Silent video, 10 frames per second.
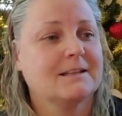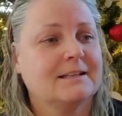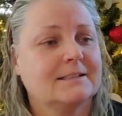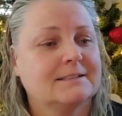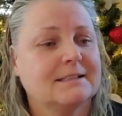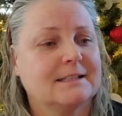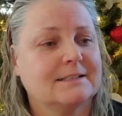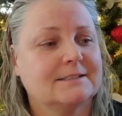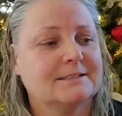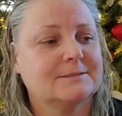Yes, it
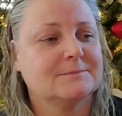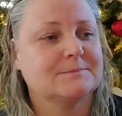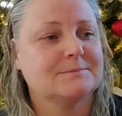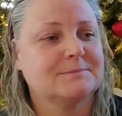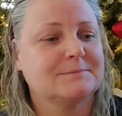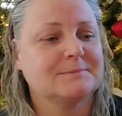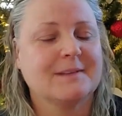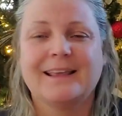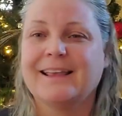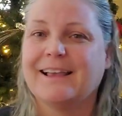is.
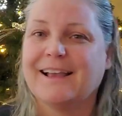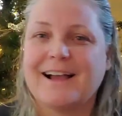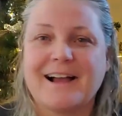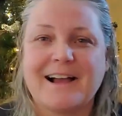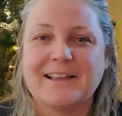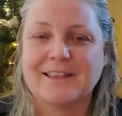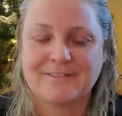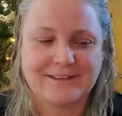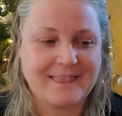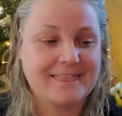I
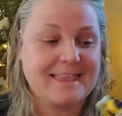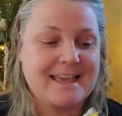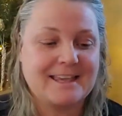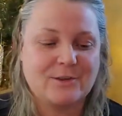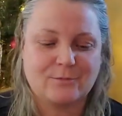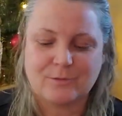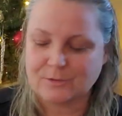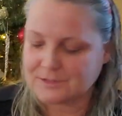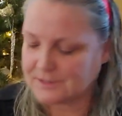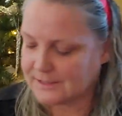love it. Thank you,
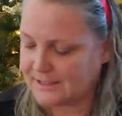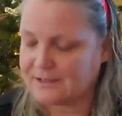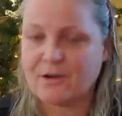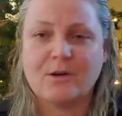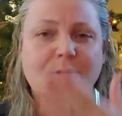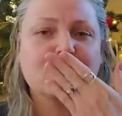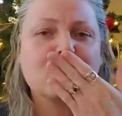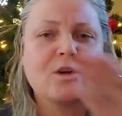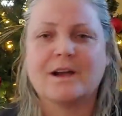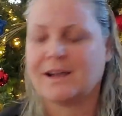Rosalie. Oh,
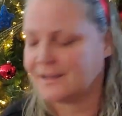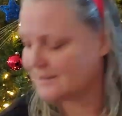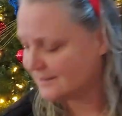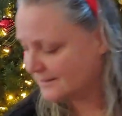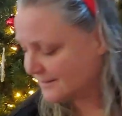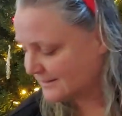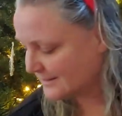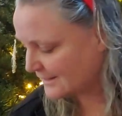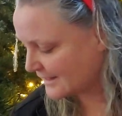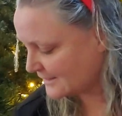mwah.
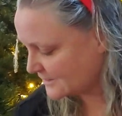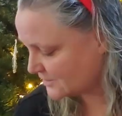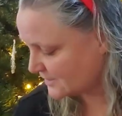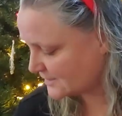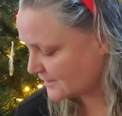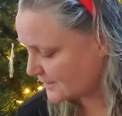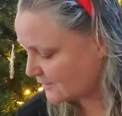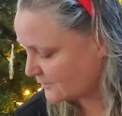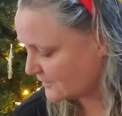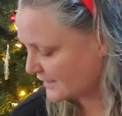That is just,
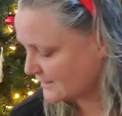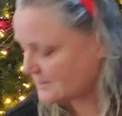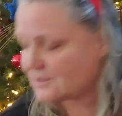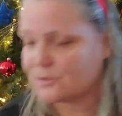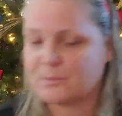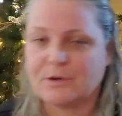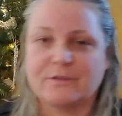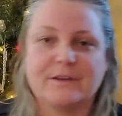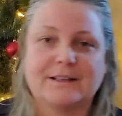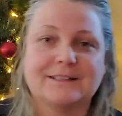oh, that is so
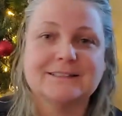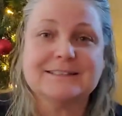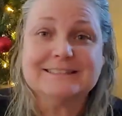perfect.